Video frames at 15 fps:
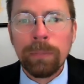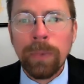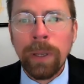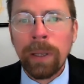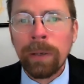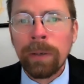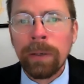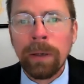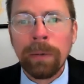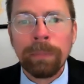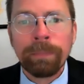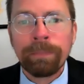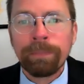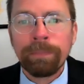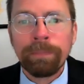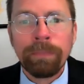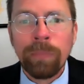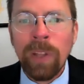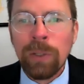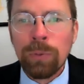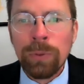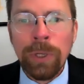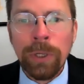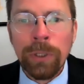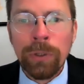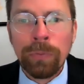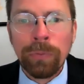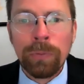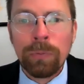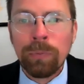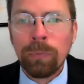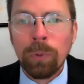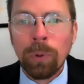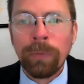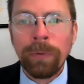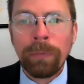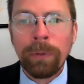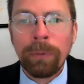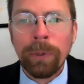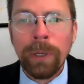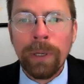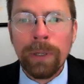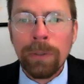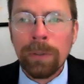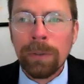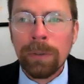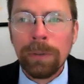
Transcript: And that's what section 453 does.